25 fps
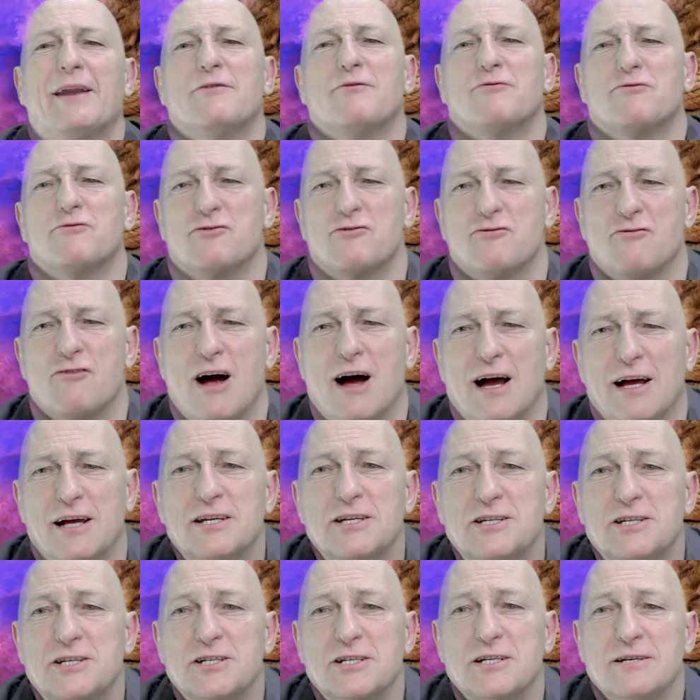of
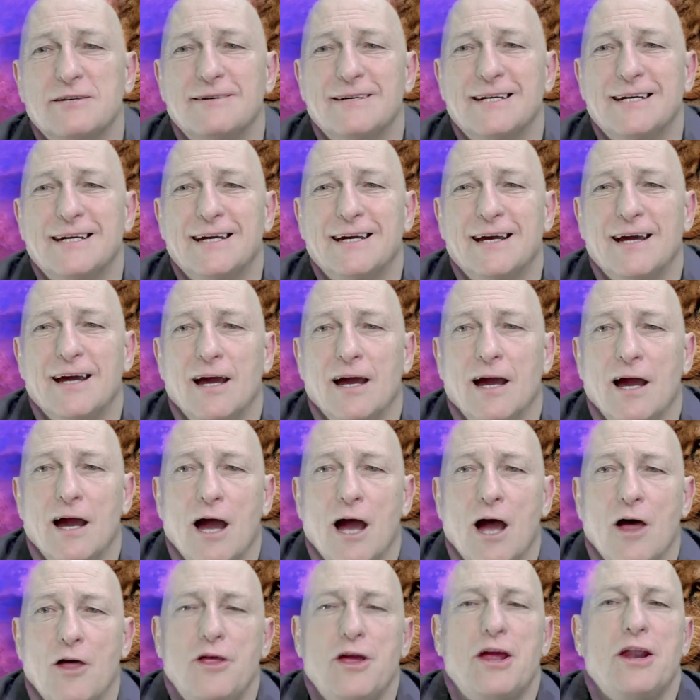Christ,
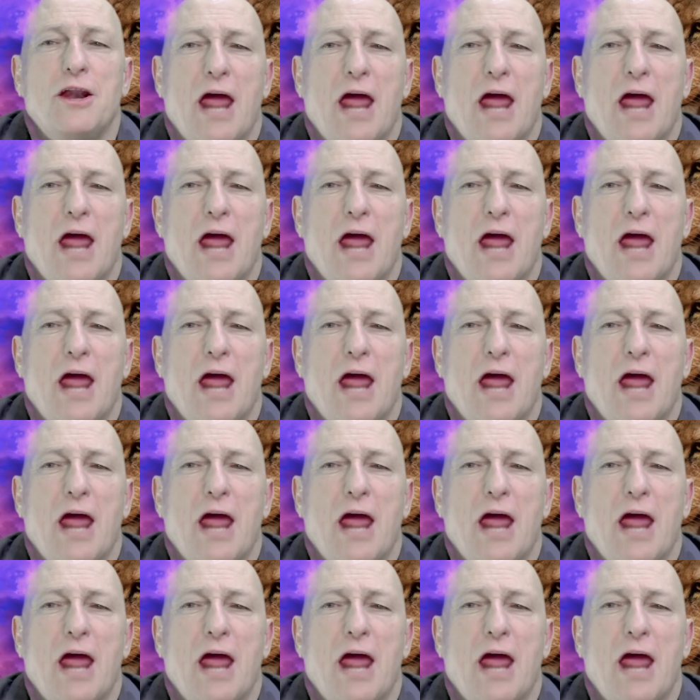then